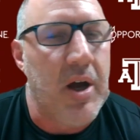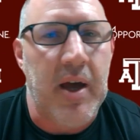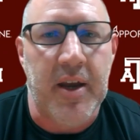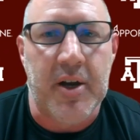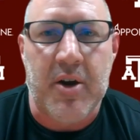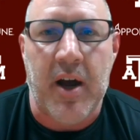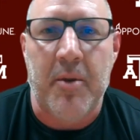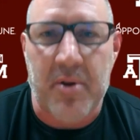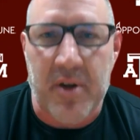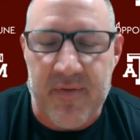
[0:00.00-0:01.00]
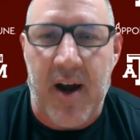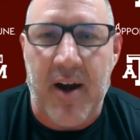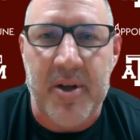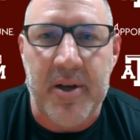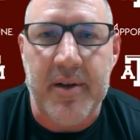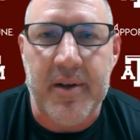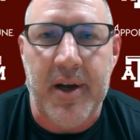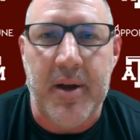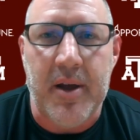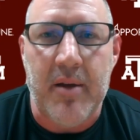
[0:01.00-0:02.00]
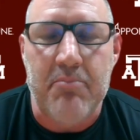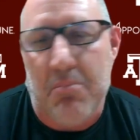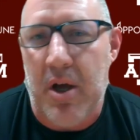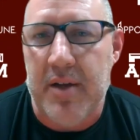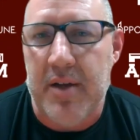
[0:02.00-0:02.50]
an incredible environment, a, a